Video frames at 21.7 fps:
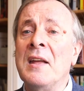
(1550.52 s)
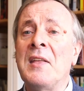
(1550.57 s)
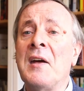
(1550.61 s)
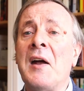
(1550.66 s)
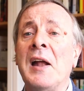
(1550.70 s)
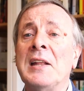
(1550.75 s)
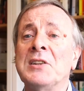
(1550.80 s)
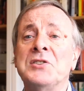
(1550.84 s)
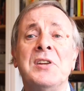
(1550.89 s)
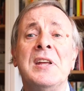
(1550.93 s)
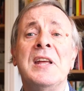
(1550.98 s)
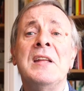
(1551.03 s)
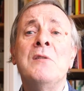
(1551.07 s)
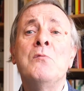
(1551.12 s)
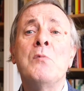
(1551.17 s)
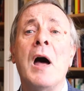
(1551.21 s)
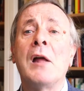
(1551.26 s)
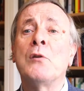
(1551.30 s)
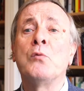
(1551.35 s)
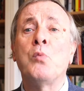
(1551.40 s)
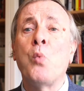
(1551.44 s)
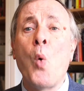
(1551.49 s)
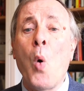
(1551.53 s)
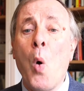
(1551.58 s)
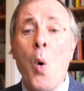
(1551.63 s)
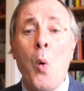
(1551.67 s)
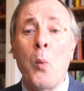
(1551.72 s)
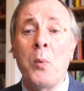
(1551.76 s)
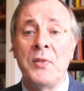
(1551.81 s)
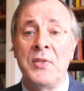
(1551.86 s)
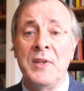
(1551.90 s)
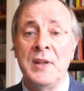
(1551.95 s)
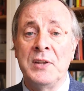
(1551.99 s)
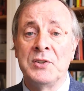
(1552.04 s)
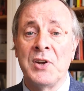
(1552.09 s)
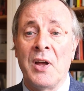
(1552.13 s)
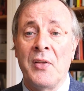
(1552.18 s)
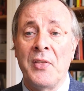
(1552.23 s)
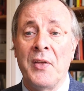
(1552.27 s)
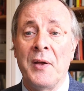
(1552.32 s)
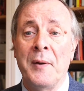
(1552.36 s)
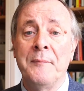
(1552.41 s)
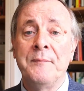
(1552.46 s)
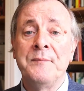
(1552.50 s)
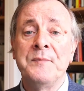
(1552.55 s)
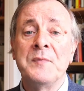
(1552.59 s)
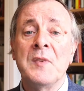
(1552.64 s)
actually in, at war with each other.